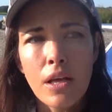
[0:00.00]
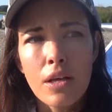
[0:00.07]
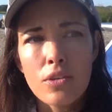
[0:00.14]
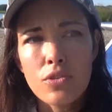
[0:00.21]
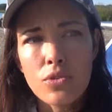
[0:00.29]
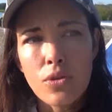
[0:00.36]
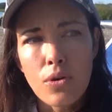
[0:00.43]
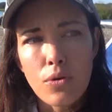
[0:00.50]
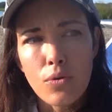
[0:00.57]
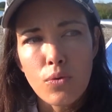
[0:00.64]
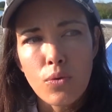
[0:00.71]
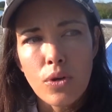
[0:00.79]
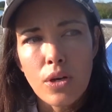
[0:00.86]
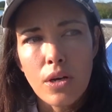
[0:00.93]

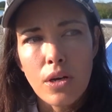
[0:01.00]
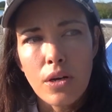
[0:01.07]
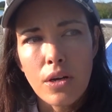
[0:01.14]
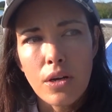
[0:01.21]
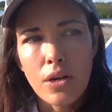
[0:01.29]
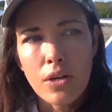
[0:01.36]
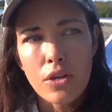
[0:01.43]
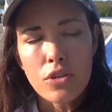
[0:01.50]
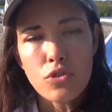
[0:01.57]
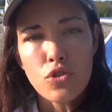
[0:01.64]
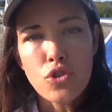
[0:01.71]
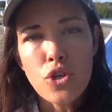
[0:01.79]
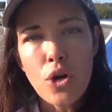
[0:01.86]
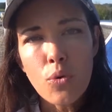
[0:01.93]
So
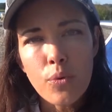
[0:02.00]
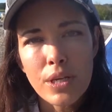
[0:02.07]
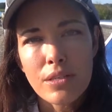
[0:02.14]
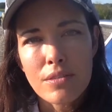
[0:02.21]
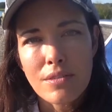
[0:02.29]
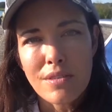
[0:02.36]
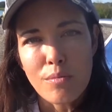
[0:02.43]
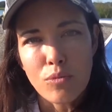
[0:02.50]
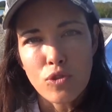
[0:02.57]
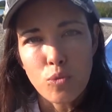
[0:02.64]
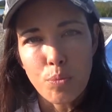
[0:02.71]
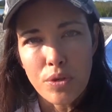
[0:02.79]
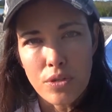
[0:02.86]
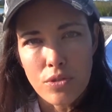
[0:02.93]
knowing someone's
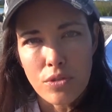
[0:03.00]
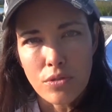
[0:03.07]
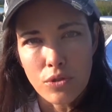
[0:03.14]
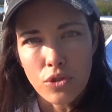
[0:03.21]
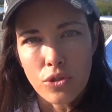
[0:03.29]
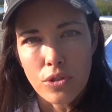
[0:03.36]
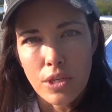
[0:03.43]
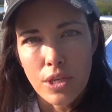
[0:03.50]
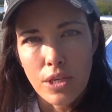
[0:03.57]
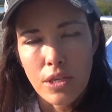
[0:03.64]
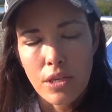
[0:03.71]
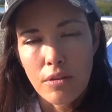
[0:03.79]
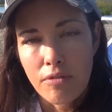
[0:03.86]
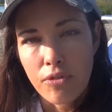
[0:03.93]
personal journey,
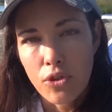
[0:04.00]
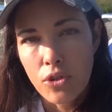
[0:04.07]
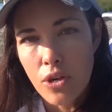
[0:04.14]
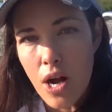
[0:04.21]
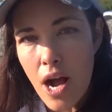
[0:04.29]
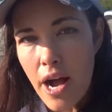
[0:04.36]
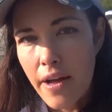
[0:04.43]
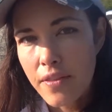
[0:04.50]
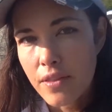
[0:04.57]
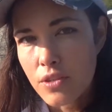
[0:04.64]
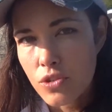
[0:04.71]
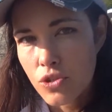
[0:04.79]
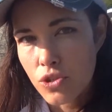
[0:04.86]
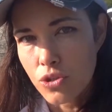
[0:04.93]
if you're on
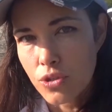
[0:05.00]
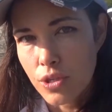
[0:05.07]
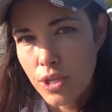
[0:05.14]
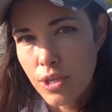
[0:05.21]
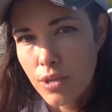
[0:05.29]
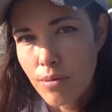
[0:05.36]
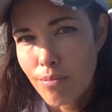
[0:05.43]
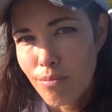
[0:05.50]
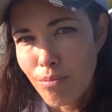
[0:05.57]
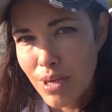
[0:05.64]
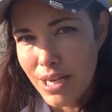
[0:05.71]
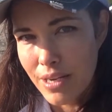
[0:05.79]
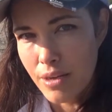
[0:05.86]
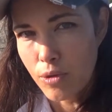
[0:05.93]
this journey,
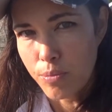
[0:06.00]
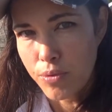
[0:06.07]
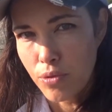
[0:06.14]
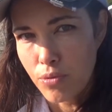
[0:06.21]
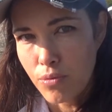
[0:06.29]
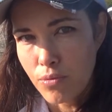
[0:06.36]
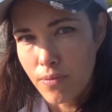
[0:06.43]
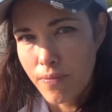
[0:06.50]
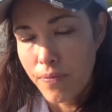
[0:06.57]
might help you.